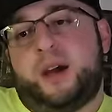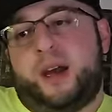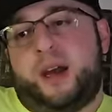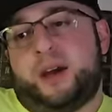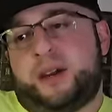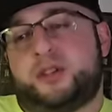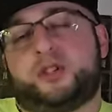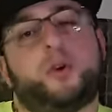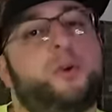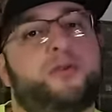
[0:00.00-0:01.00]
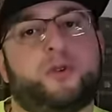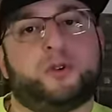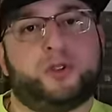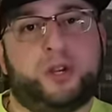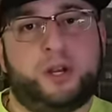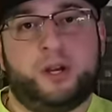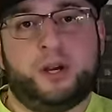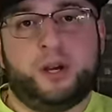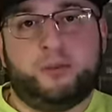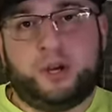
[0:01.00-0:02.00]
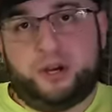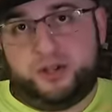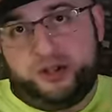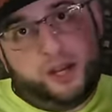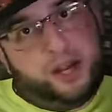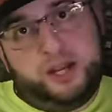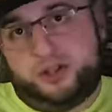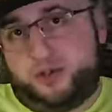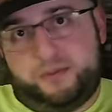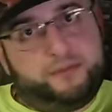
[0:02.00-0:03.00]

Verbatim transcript: and it's so unfortunate because he is